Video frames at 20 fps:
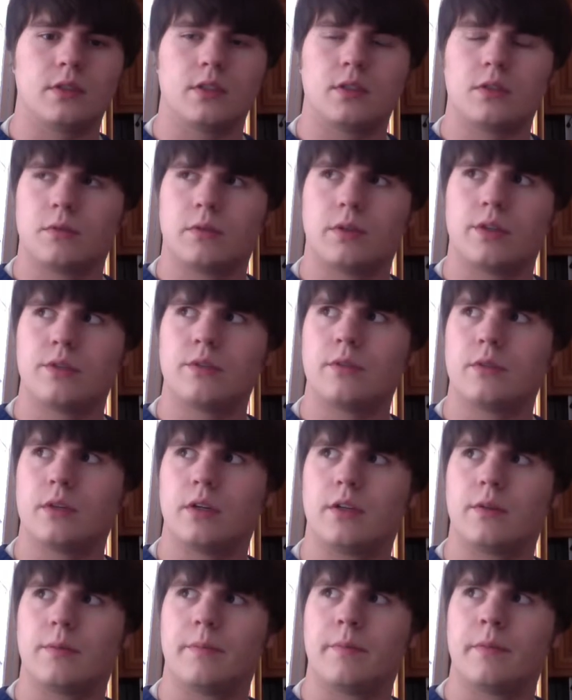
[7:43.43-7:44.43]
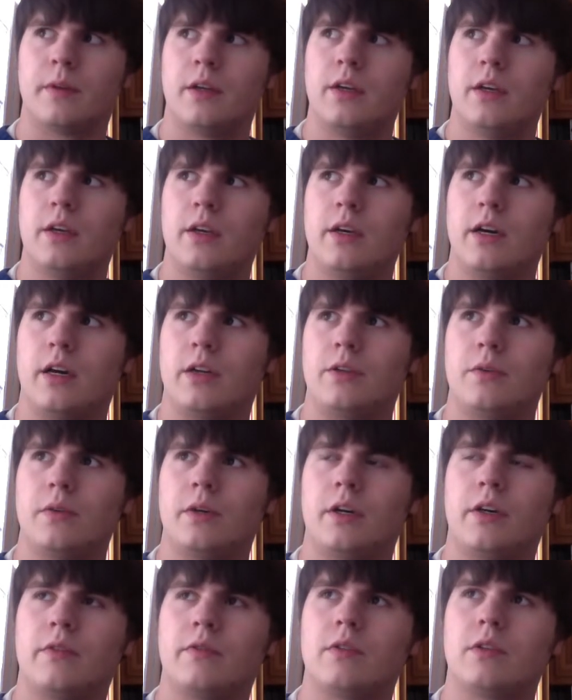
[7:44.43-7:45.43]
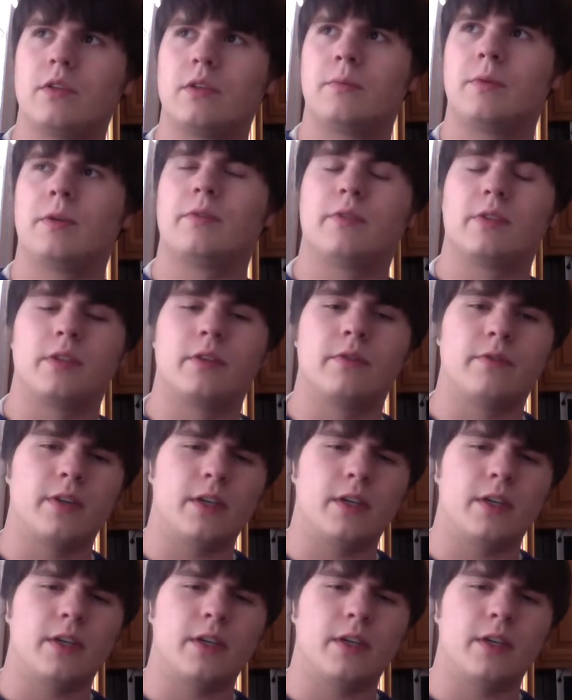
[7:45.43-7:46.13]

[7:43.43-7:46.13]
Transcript: oh well. I do have a little bit of a